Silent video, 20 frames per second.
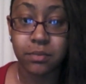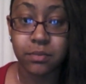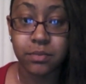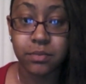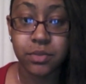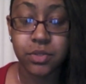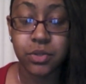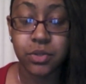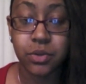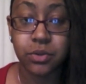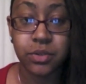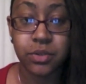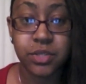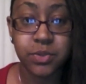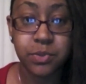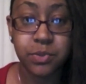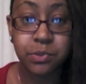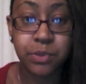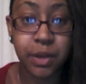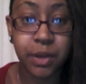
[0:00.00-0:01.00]
So this
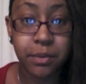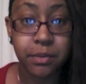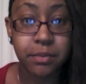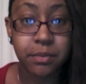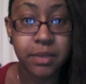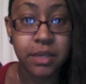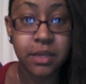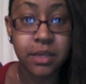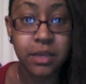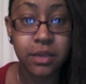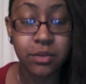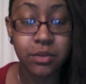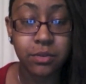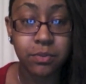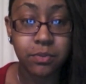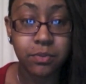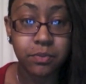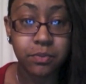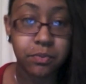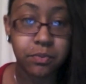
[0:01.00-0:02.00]
will probably be
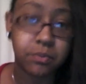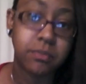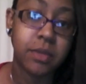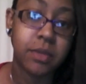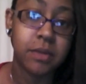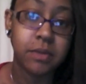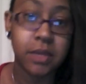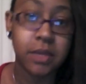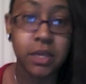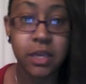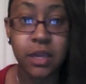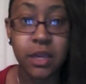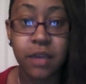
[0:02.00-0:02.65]
maybe